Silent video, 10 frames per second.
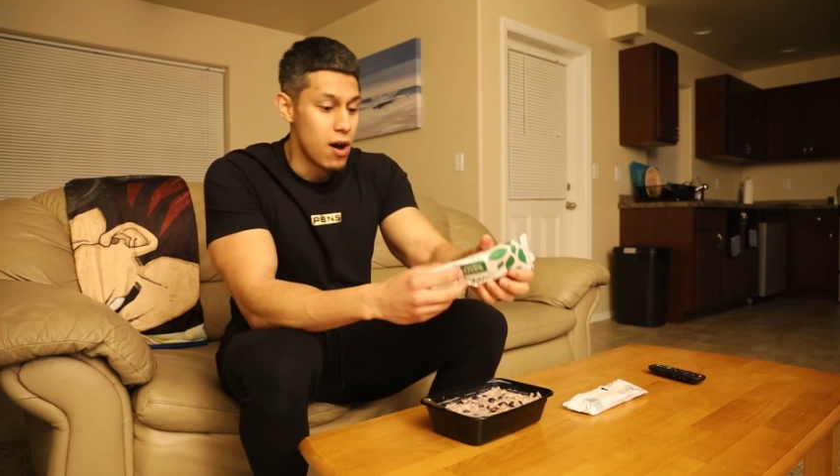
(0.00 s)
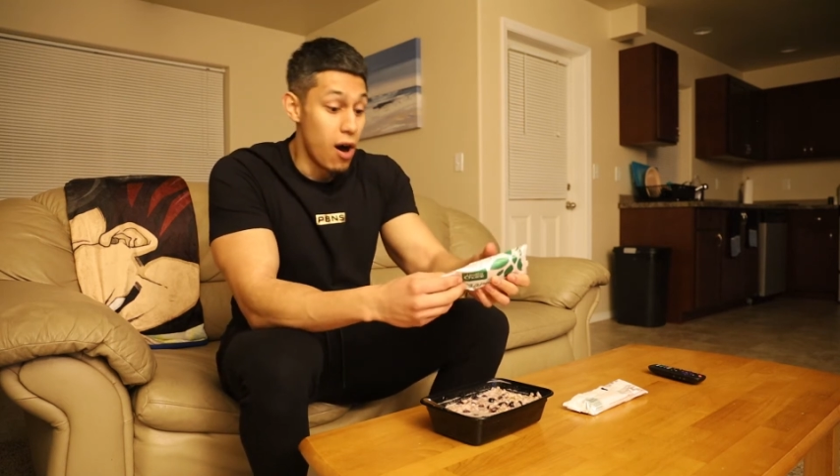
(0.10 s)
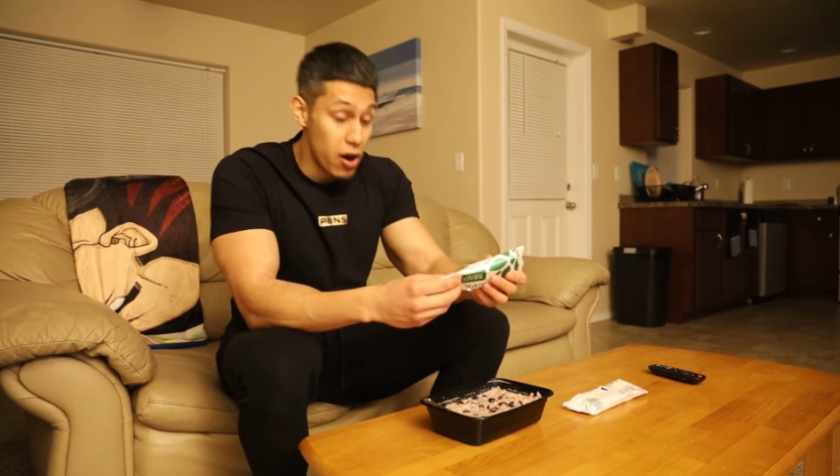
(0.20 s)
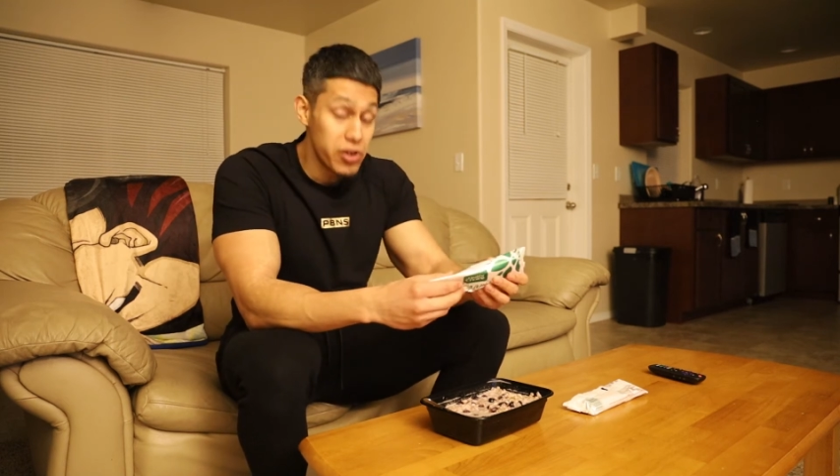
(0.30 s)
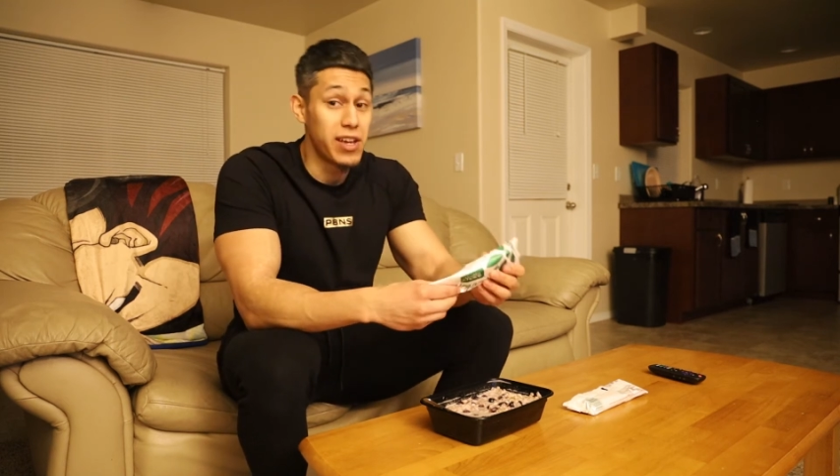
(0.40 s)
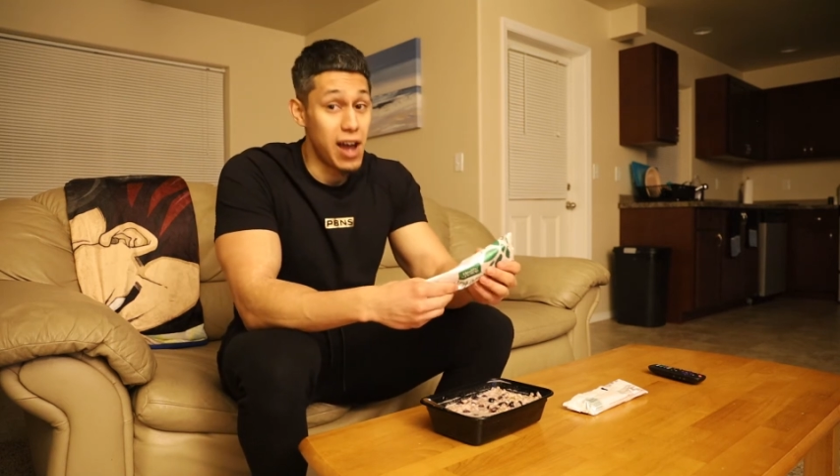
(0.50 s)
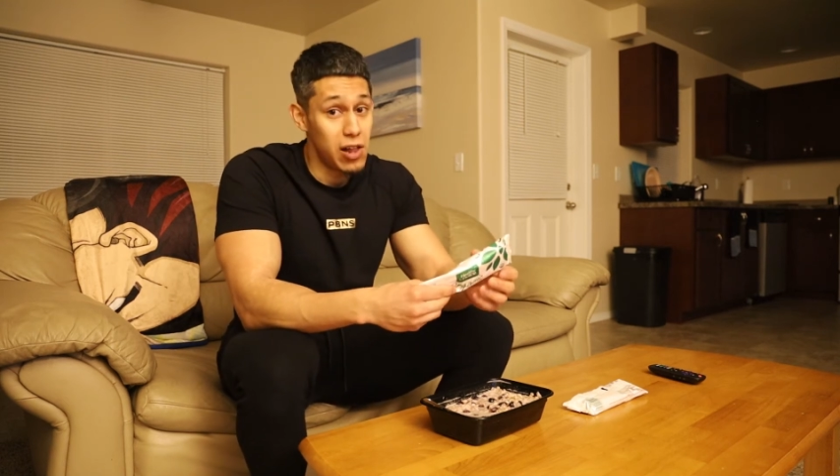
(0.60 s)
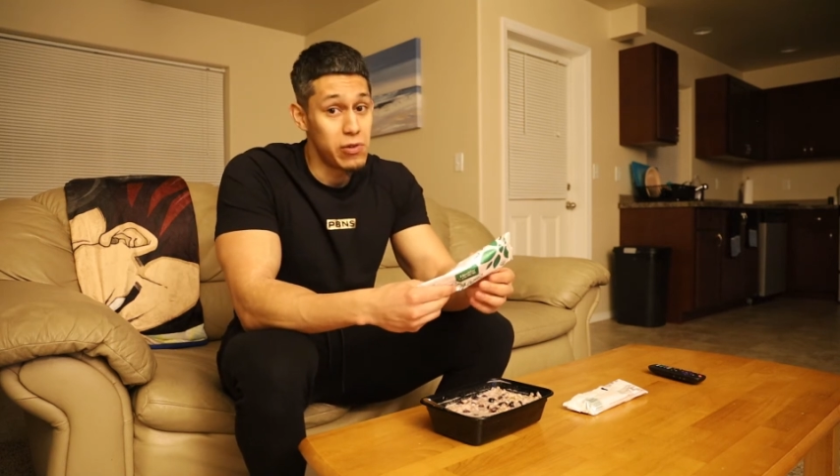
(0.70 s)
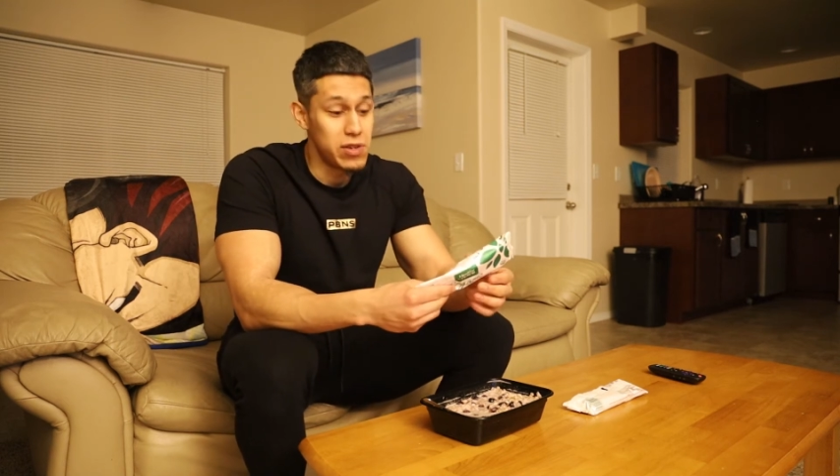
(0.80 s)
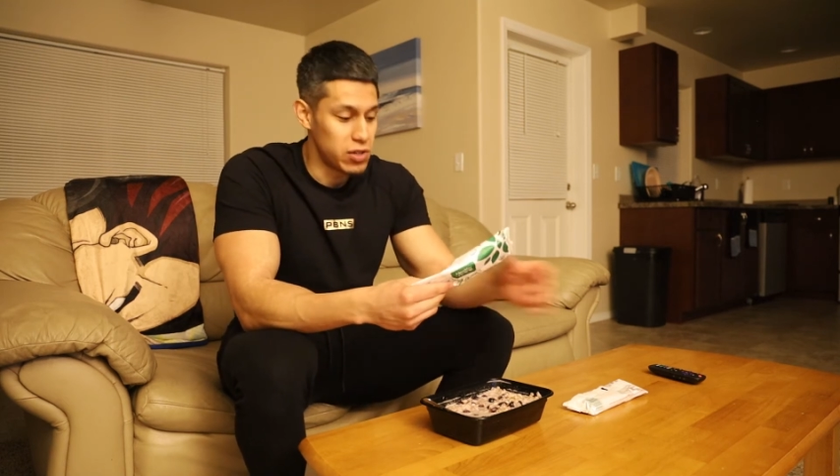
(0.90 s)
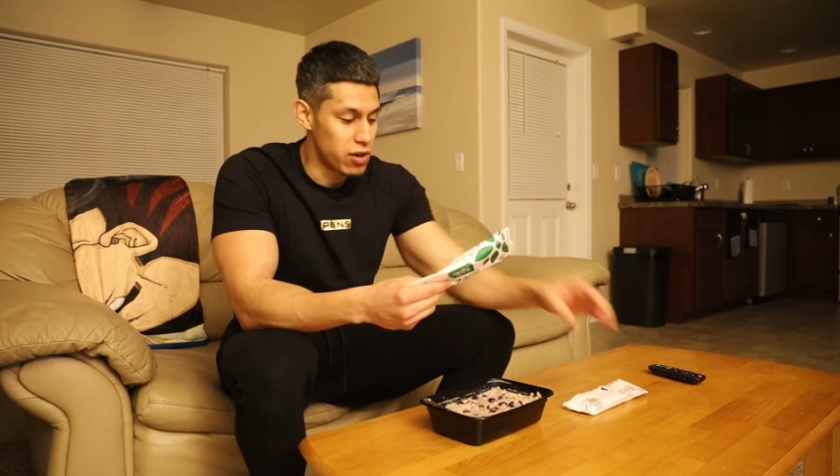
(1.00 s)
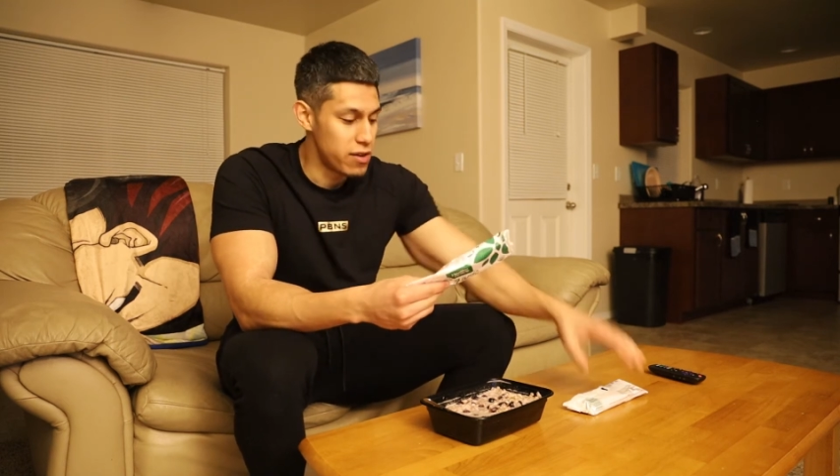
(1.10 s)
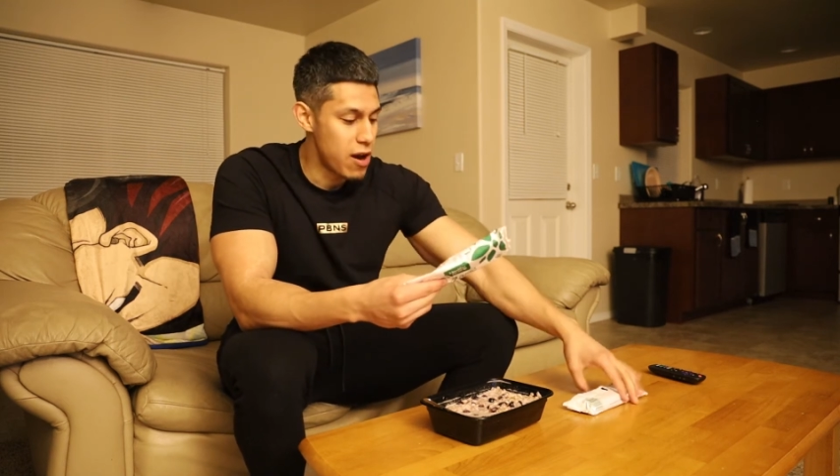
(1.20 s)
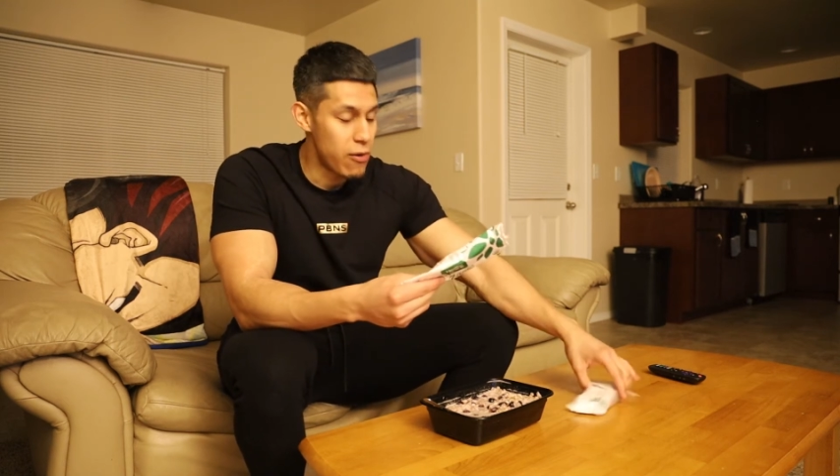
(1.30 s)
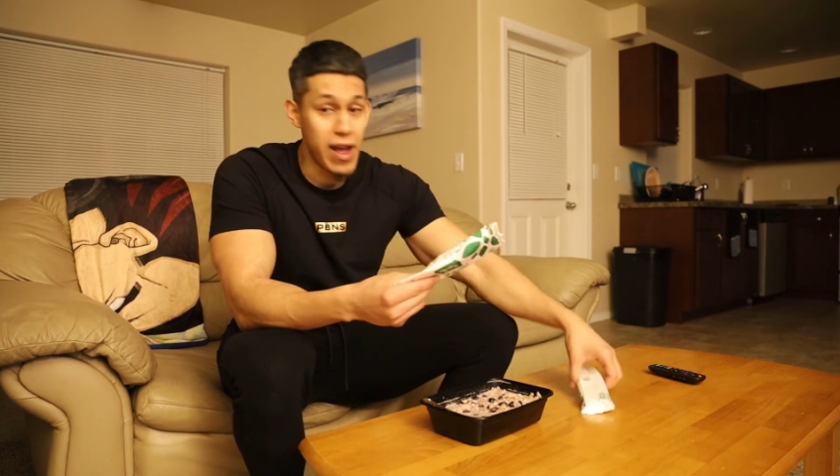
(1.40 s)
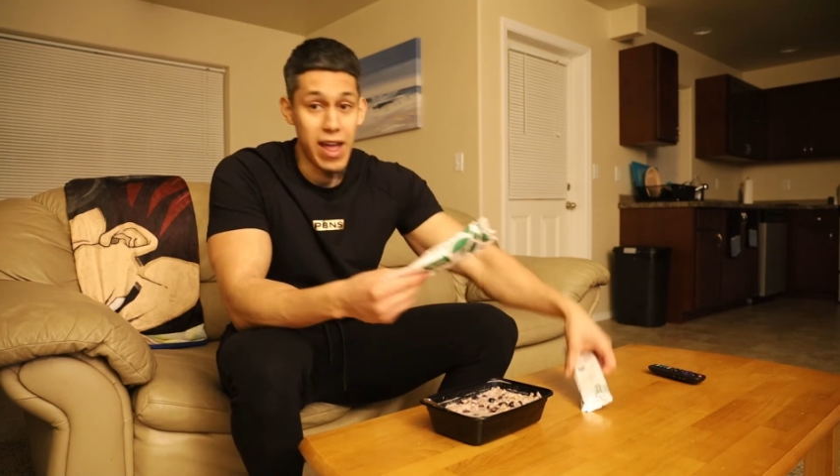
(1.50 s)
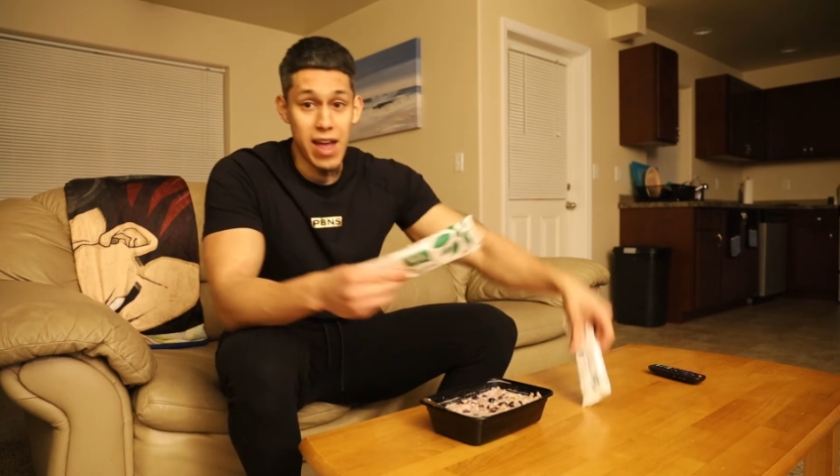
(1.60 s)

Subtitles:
100 calories, you heard that right.